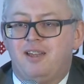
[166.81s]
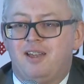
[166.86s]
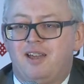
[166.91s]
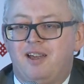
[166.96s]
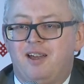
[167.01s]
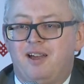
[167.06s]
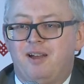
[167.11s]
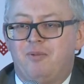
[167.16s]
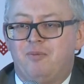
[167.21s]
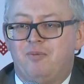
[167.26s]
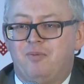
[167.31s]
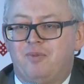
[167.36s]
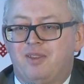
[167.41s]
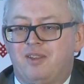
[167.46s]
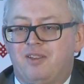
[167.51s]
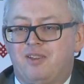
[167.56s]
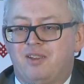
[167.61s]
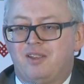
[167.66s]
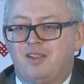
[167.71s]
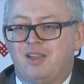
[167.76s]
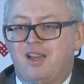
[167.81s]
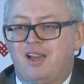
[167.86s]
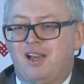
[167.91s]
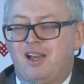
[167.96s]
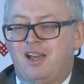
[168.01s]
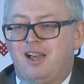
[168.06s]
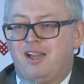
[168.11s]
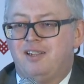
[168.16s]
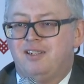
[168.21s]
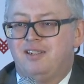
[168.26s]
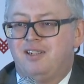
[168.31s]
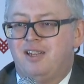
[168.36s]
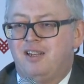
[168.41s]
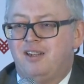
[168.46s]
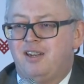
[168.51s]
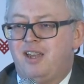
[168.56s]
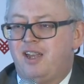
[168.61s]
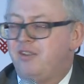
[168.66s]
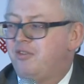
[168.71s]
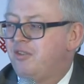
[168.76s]
And
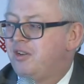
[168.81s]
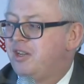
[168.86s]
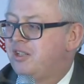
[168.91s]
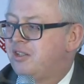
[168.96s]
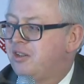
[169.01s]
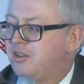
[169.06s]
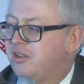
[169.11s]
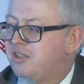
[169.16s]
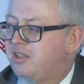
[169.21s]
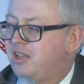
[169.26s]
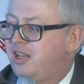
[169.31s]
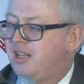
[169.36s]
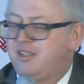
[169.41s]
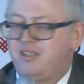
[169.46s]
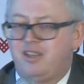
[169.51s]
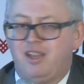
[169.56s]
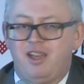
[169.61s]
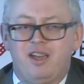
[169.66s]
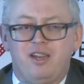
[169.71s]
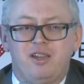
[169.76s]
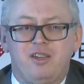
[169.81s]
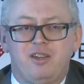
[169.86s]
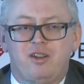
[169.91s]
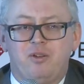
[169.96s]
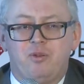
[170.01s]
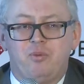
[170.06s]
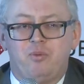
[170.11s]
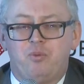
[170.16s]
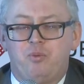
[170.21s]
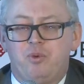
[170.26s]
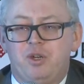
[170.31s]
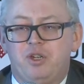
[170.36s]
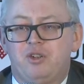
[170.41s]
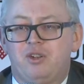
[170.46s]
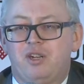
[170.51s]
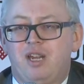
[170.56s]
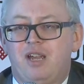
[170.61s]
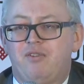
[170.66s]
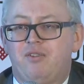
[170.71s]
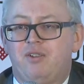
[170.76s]
Henry sort of said, yeah, you know, we
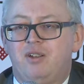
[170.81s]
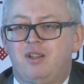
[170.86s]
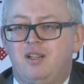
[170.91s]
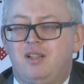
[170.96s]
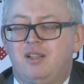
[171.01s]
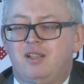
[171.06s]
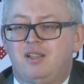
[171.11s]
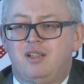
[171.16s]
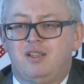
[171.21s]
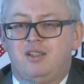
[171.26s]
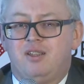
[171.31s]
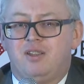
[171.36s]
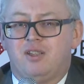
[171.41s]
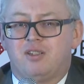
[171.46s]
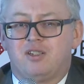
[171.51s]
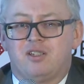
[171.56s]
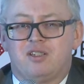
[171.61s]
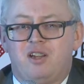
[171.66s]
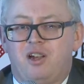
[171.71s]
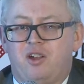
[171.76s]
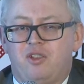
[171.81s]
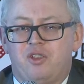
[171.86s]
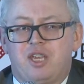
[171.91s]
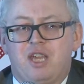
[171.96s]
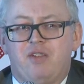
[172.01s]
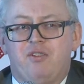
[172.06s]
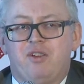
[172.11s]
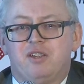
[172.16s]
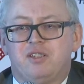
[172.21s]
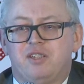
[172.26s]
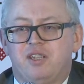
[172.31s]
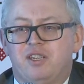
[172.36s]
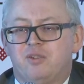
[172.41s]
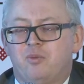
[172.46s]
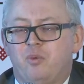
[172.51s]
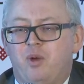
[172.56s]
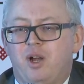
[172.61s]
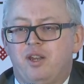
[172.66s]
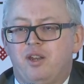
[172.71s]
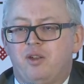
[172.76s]
should have, it's the start of the giving
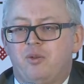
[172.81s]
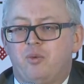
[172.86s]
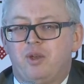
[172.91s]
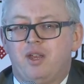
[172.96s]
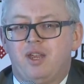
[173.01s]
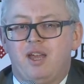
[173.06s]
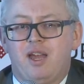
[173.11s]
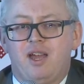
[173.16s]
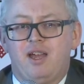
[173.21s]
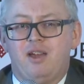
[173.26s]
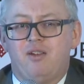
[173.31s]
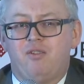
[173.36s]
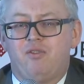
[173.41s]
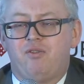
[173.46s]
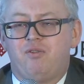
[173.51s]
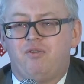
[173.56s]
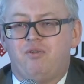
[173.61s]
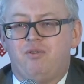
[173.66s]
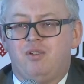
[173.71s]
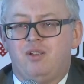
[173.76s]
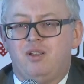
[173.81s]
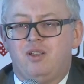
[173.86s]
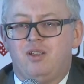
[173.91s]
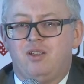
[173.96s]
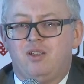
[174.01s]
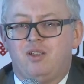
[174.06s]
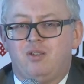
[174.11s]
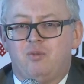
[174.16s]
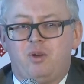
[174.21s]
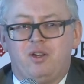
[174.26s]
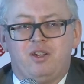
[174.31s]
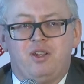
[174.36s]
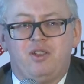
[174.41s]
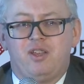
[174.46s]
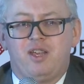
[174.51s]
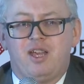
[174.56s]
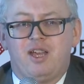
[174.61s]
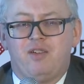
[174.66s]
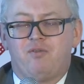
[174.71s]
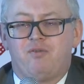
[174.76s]
season, why don't they have
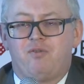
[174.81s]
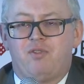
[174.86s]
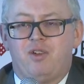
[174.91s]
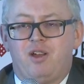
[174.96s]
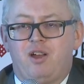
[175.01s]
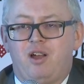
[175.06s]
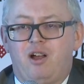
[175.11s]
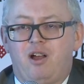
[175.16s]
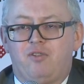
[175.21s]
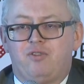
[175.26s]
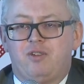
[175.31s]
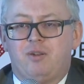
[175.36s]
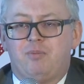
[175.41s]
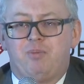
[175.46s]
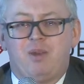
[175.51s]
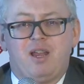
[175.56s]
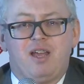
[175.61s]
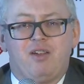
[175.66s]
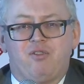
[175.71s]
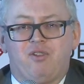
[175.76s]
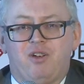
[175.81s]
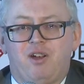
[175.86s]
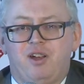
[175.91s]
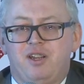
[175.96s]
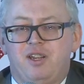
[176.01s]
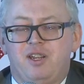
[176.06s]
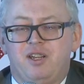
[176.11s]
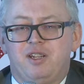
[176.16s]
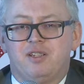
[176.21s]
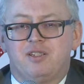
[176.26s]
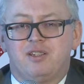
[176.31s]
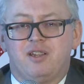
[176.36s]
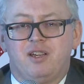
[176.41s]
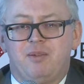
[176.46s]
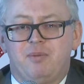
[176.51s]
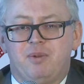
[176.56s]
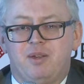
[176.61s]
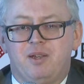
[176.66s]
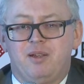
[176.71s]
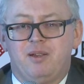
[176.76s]
after Black Friday and
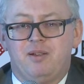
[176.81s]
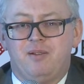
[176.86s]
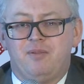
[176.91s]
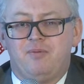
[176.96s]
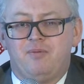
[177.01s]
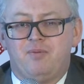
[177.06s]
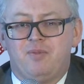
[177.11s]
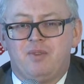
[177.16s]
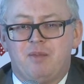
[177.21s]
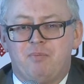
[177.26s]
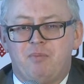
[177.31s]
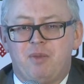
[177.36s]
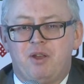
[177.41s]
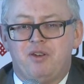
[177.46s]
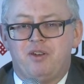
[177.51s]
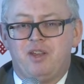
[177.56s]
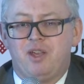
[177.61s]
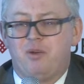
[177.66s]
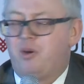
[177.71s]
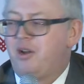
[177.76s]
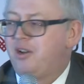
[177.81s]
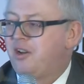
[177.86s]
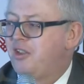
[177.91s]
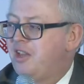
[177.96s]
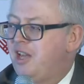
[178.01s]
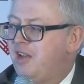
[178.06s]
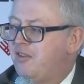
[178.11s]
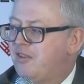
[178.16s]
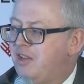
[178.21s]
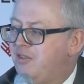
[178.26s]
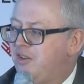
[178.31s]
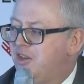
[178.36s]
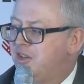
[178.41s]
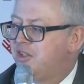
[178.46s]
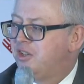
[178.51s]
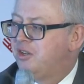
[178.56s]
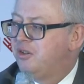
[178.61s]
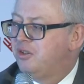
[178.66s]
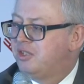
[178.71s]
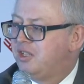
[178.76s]
Cyber Monday, why don't they have Giving
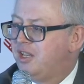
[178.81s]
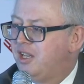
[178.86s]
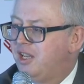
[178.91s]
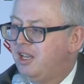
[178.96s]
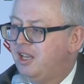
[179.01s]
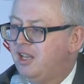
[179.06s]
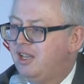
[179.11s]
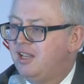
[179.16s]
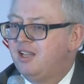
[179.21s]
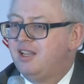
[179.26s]
Tuesday?